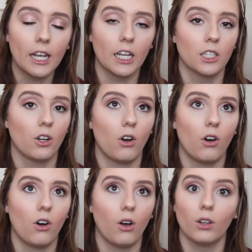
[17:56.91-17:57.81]
and
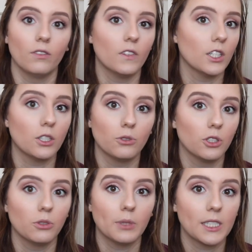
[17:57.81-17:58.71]
all of the
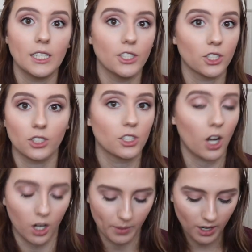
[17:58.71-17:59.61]
YouTube teachers
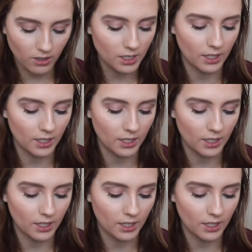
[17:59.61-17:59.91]
talk about.